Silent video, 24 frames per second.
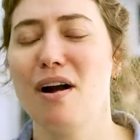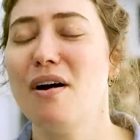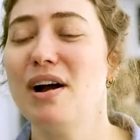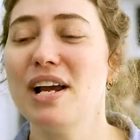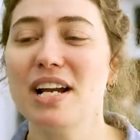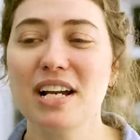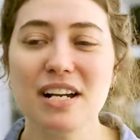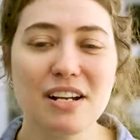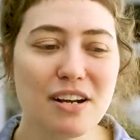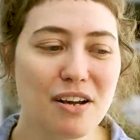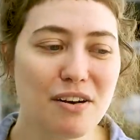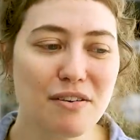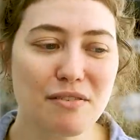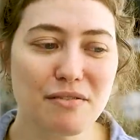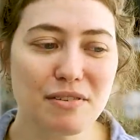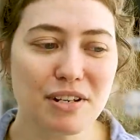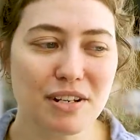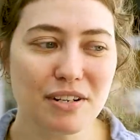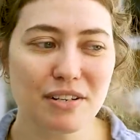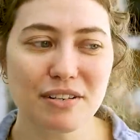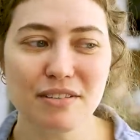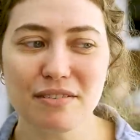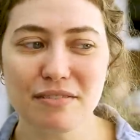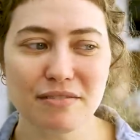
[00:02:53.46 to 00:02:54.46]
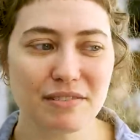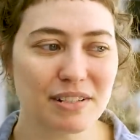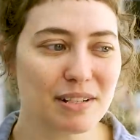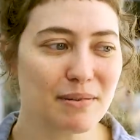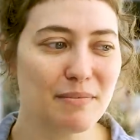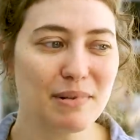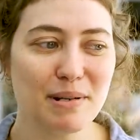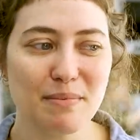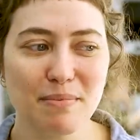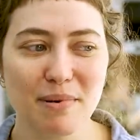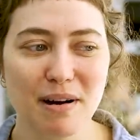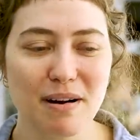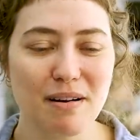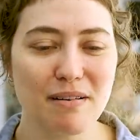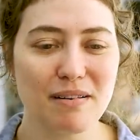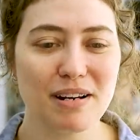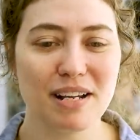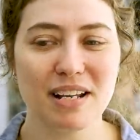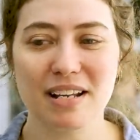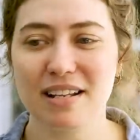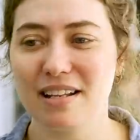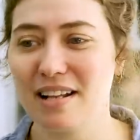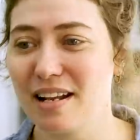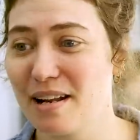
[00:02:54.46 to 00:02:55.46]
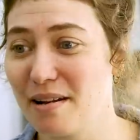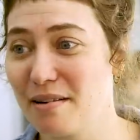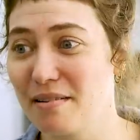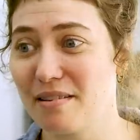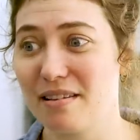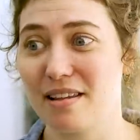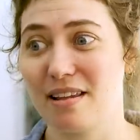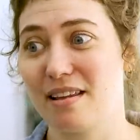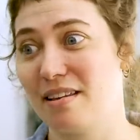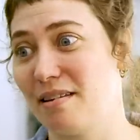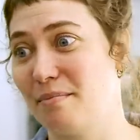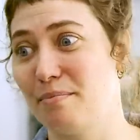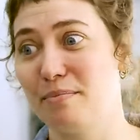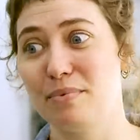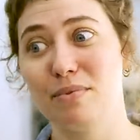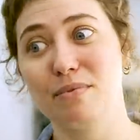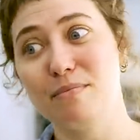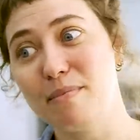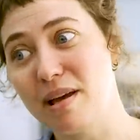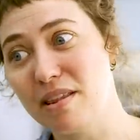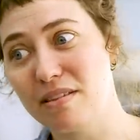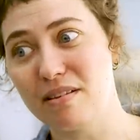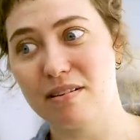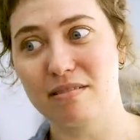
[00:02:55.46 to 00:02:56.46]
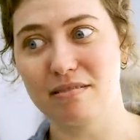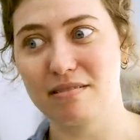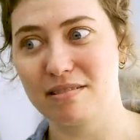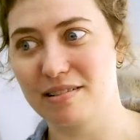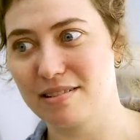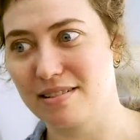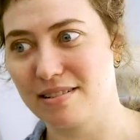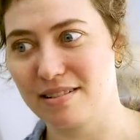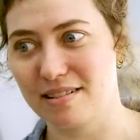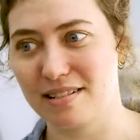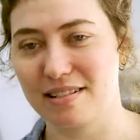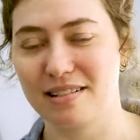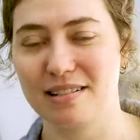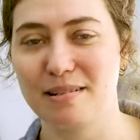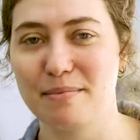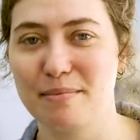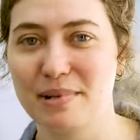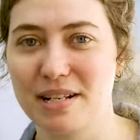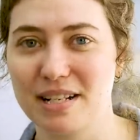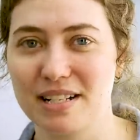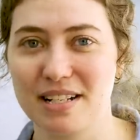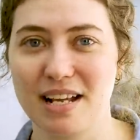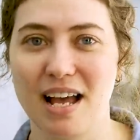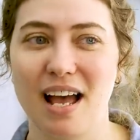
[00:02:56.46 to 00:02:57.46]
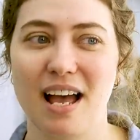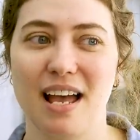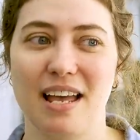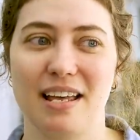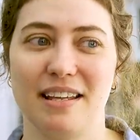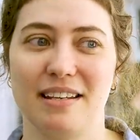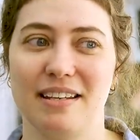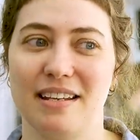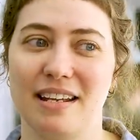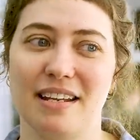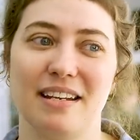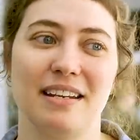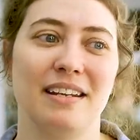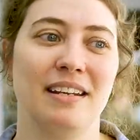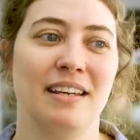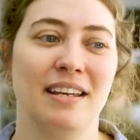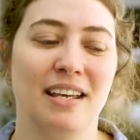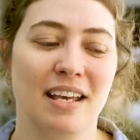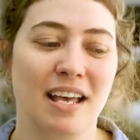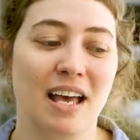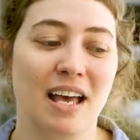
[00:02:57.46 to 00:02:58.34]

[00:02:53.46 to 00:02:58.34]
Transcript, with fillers: oh, I didn't know, you know, somebody borrowed it and then the blue menthol crystals in somebody's eye, and then